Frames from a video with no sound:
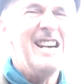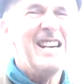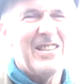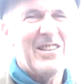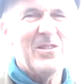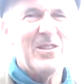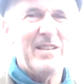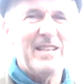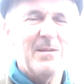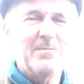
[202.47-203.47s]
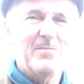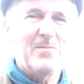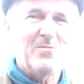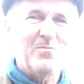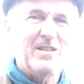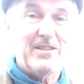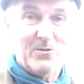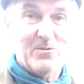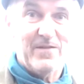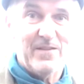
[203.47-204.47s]
Of course, when you come to the modern world, the
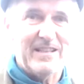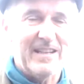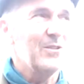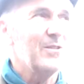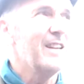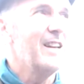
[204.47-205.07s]
21st century,